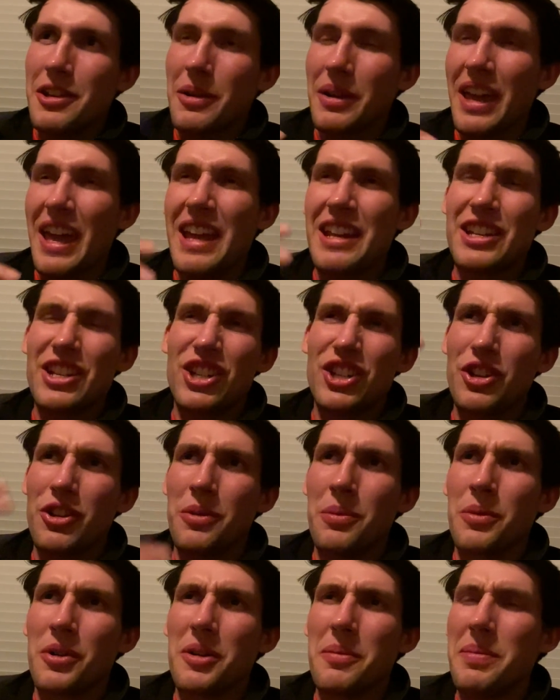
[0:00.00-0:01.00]
Cade just showed
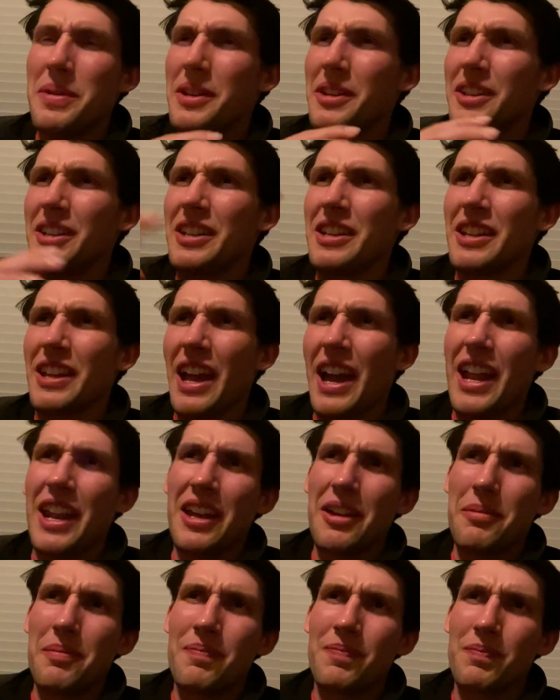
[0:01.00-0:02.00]
more ability to
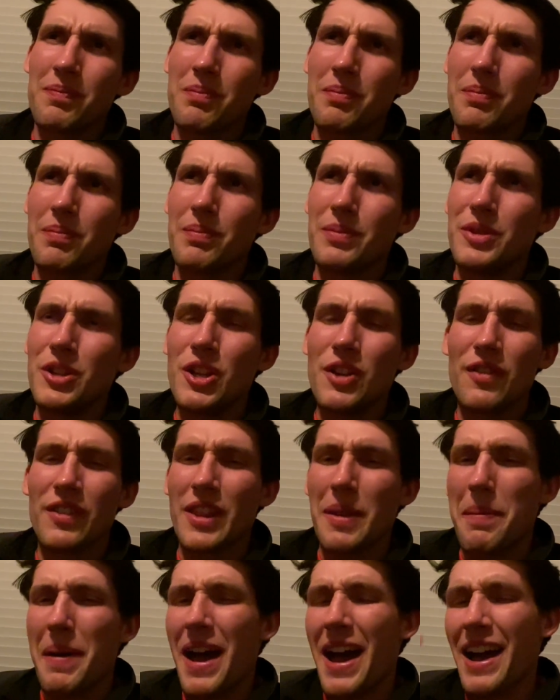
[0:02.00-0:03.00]
kind of maneuver in
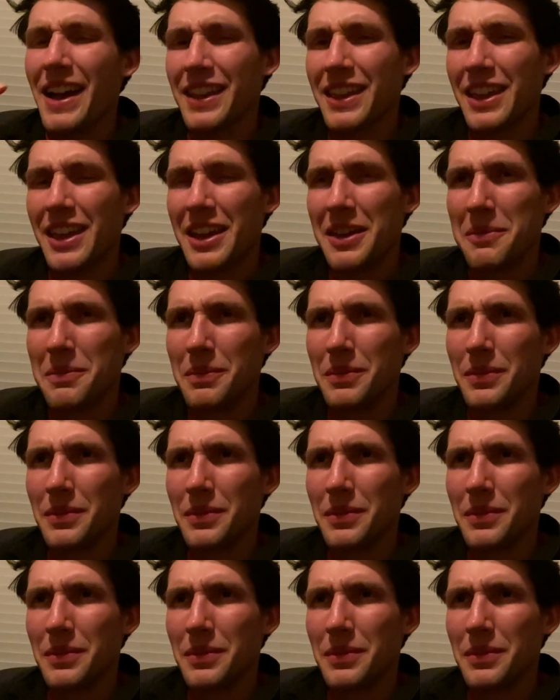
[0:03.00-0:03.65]
the pocket,